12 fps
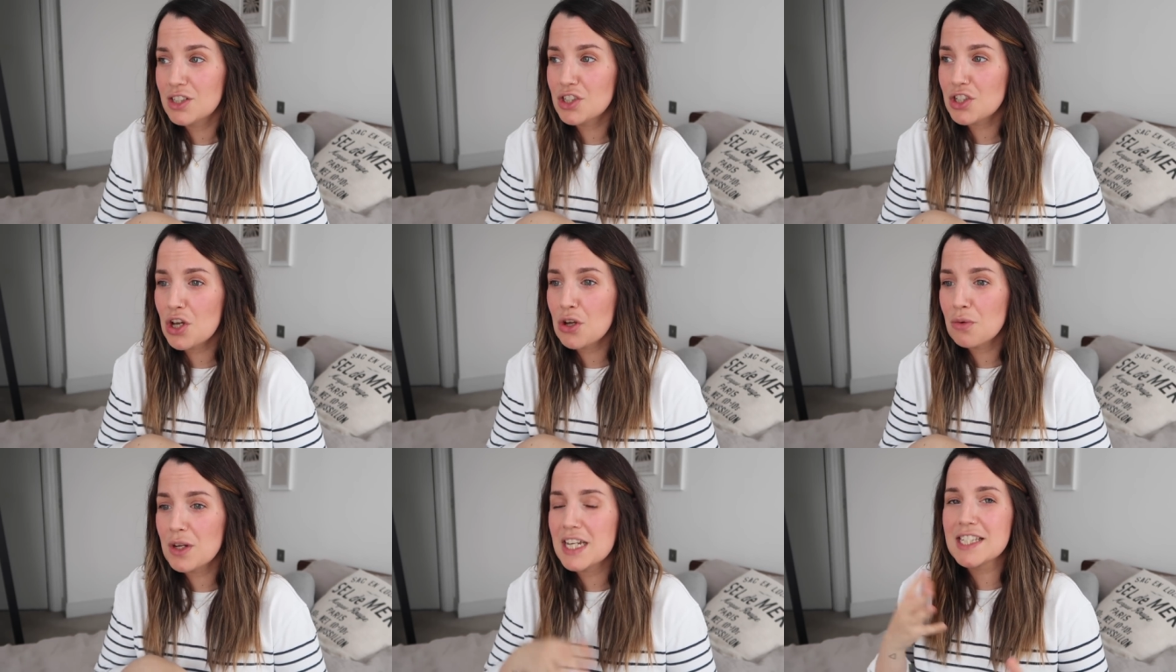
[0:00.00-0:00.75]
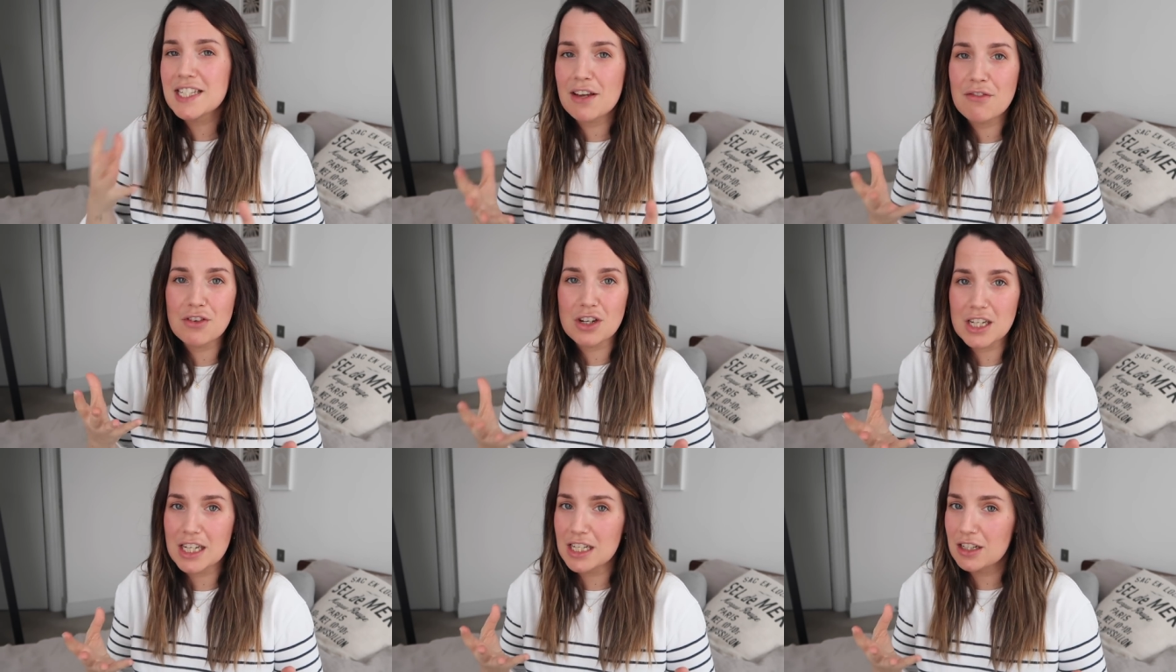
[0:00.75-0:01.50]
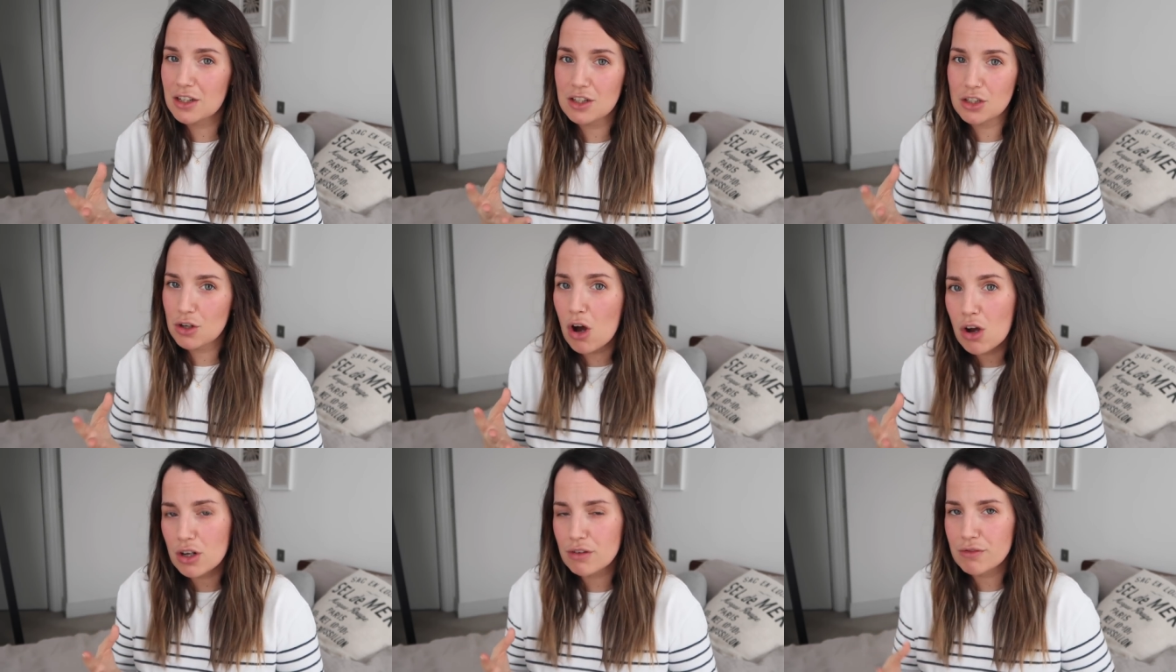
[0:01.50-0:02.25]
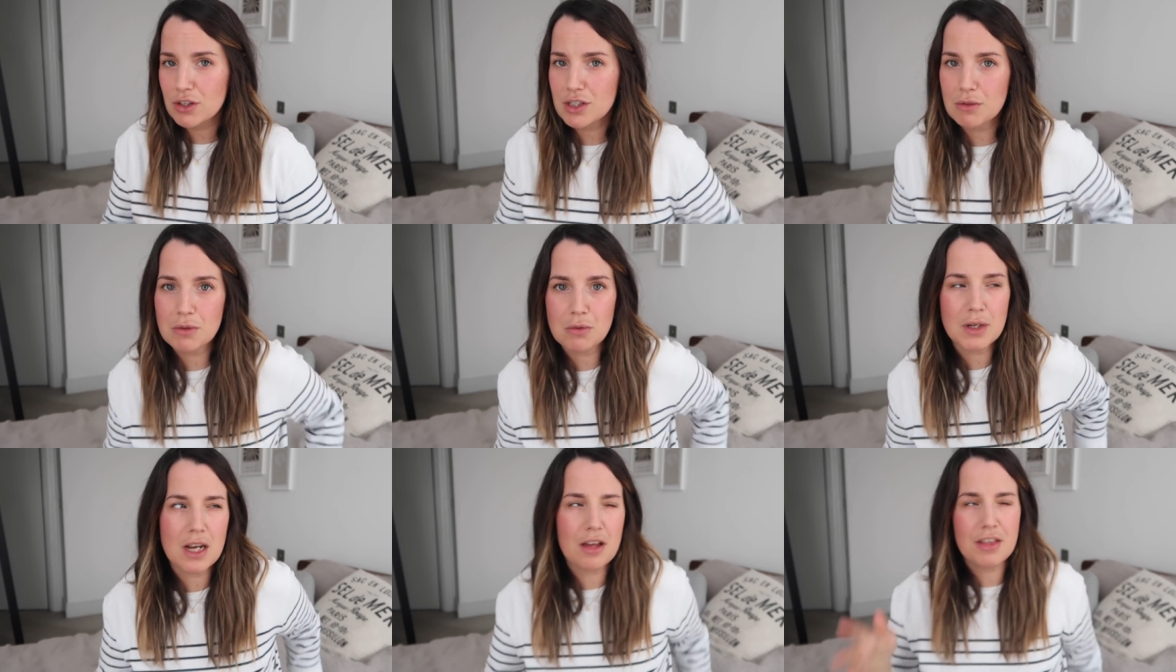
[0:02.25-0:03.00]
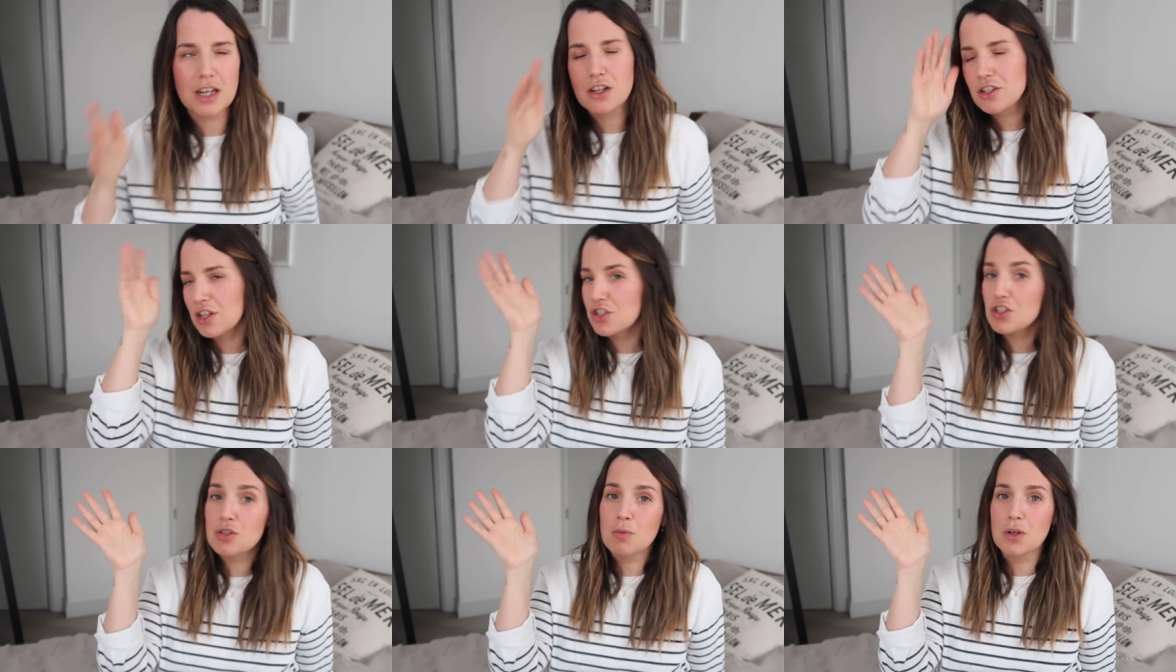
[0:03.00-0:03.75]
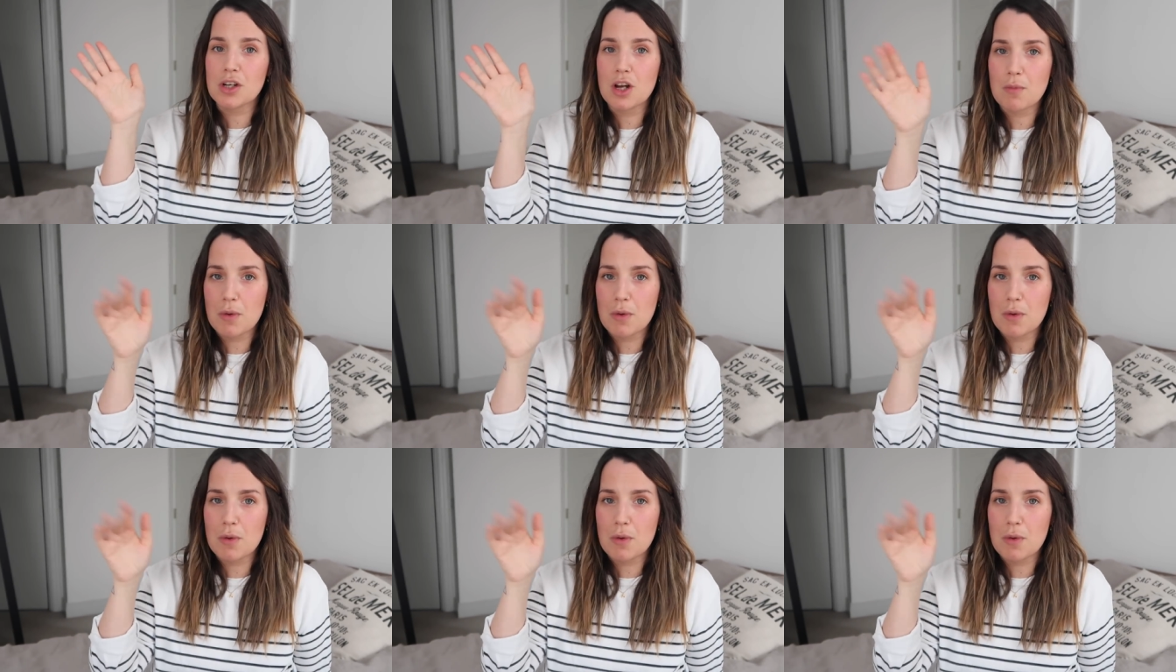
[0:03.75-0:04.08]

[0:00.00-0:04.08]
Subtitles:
So it's definitely, you can't confuse it with a wee. I think because I'd just woken